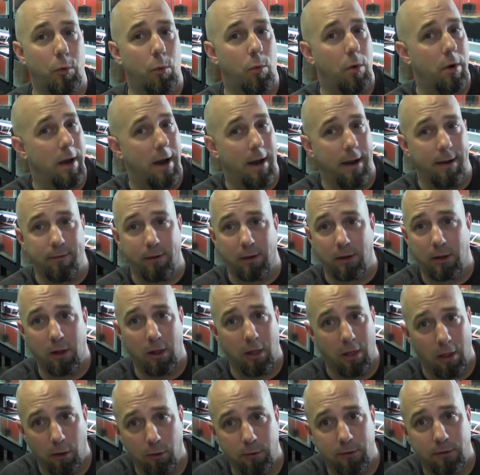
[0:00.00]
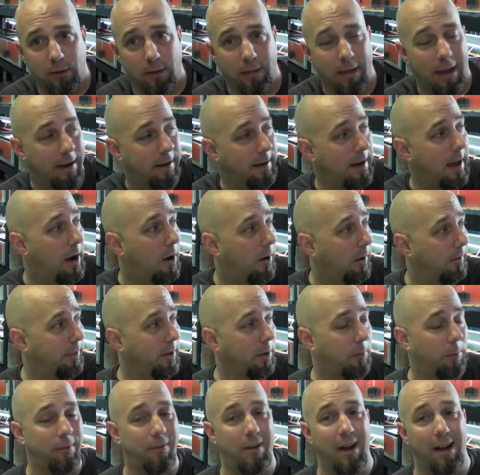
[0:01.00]
We're not even close to that now. I
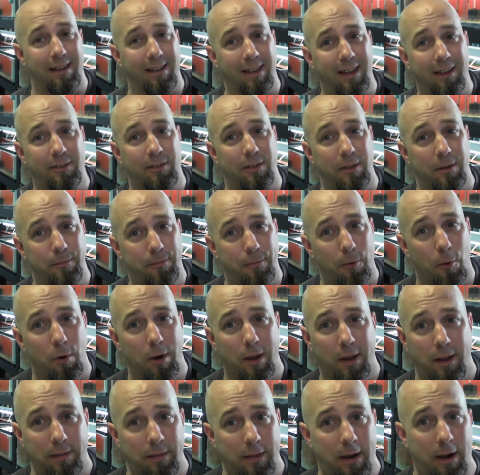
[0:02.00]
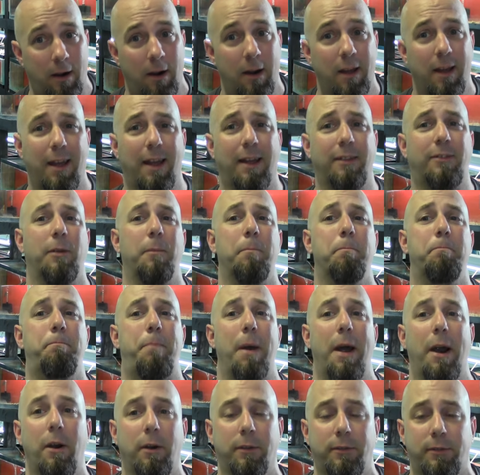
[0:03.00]
think we've got less than 40 in there. It's
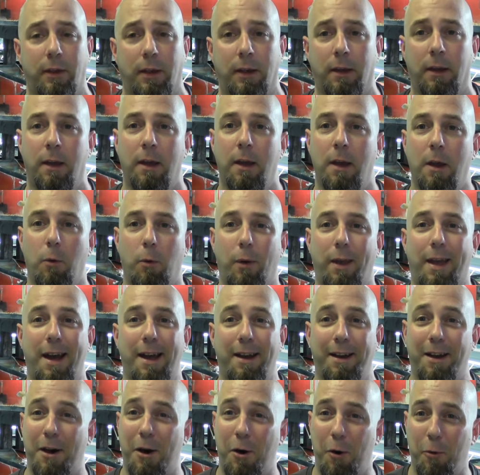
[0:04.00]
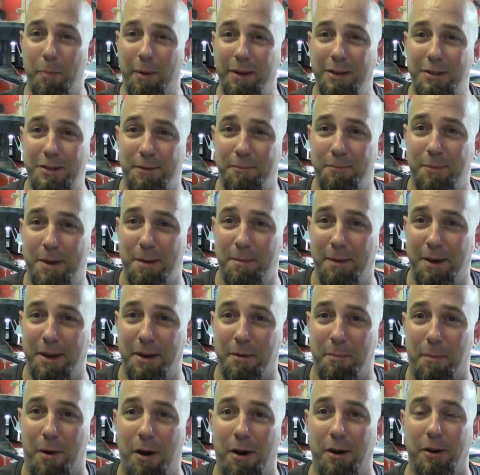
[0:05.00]
embarrassing. We got a whole bunch of them coming
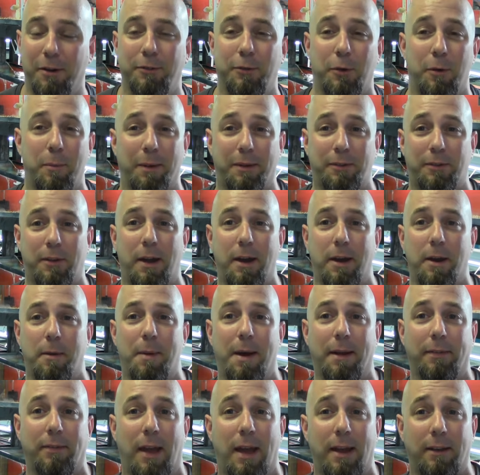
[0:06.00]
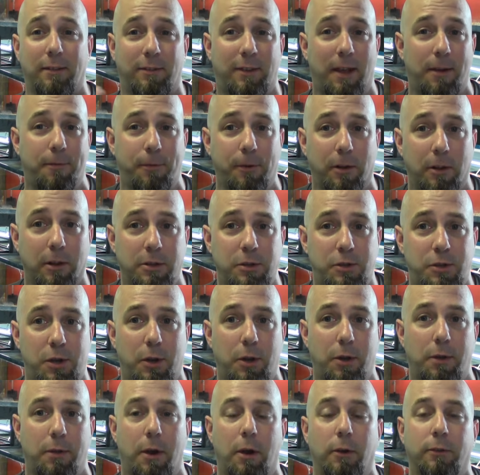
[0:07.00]
in tomorrow, so I'm excited about that. Definitely show
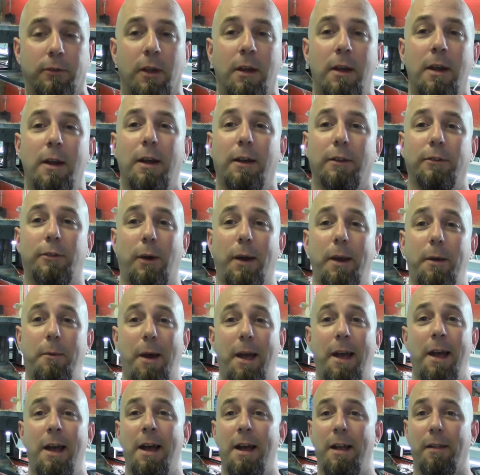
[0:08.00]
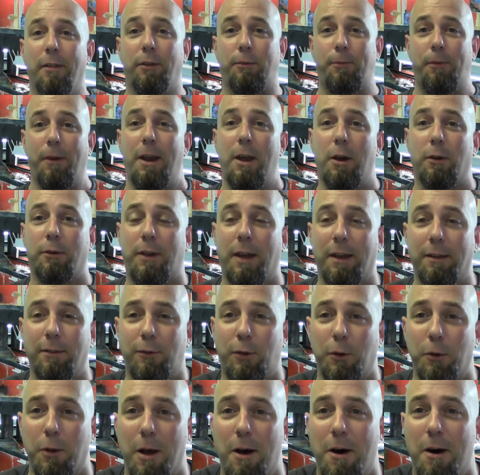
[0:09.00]
you those. So anyway, this video's getting
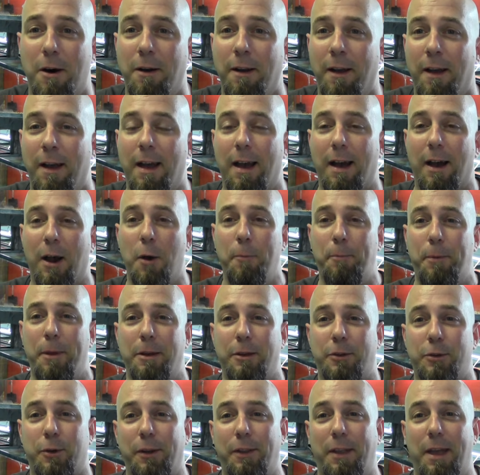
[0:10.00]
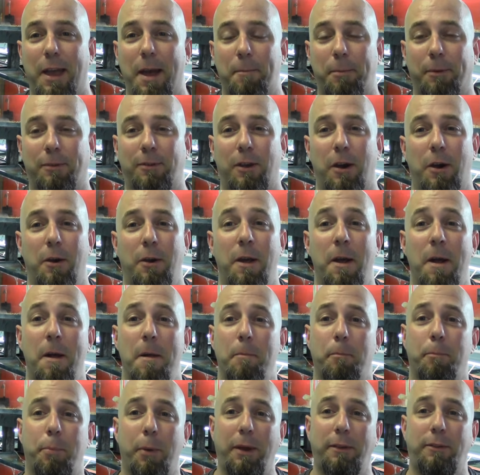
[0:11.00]
too long. Hope you enjoyed the episode.
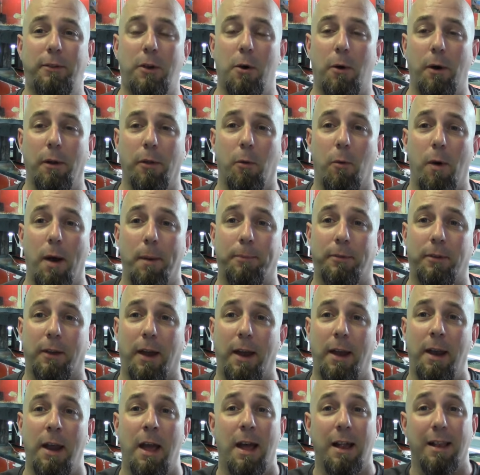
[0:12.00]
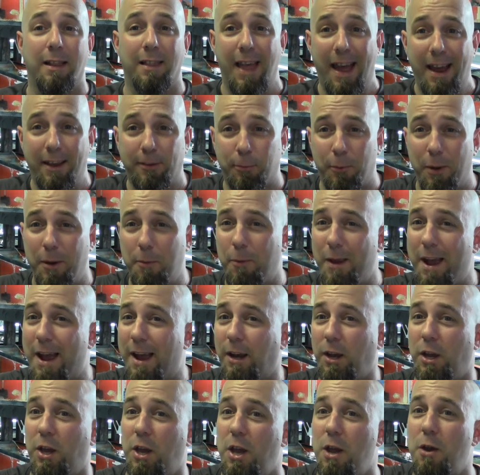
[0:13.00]
Please go on the website. Last week we
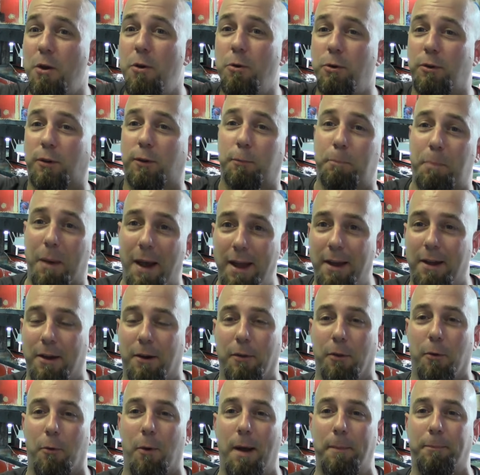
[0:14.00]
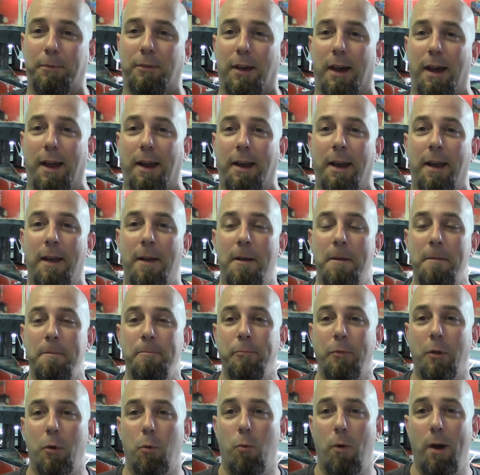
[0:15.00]
had a huge spike on the website
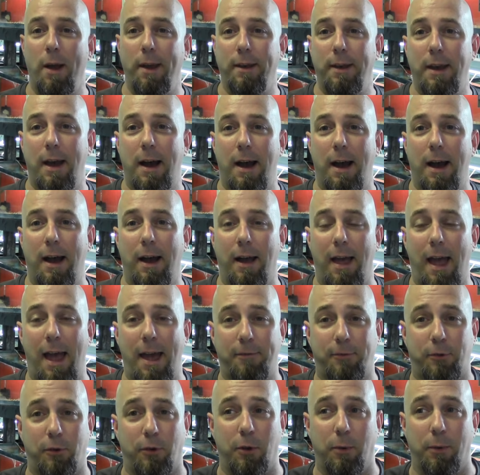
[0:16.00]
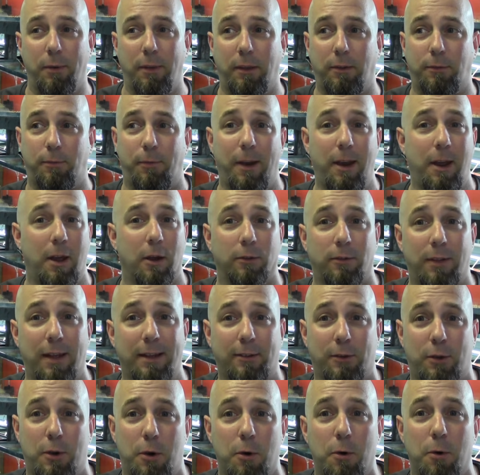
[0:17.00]
when after doing these videos.
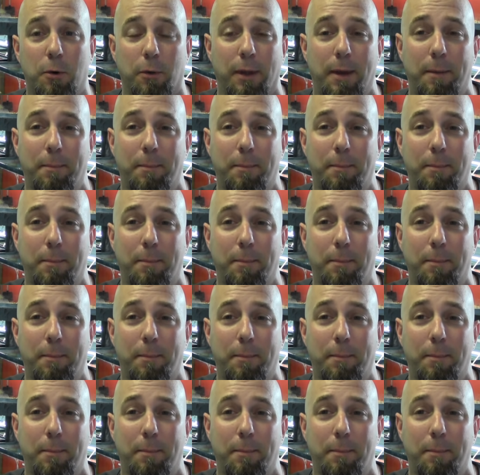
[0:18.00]
That's cool.